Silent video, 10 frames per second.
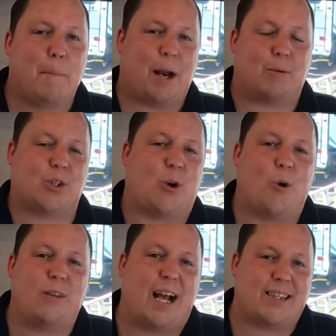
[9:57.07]
but I was
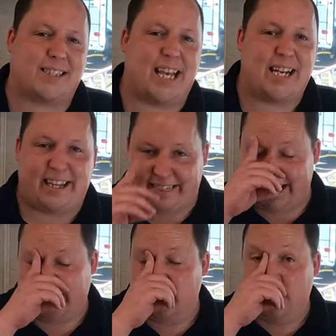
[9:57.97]
told not to say
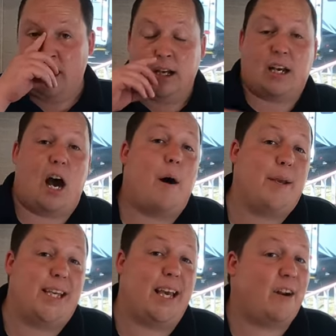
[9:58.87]
anything.
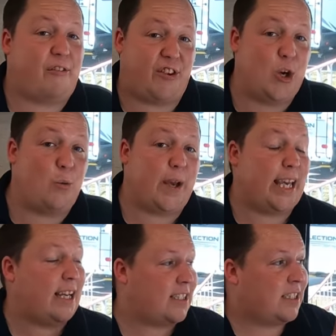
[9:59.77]
Coming in a few
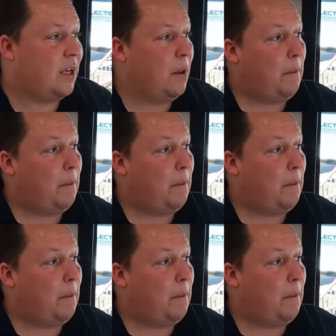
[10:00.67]
weeks,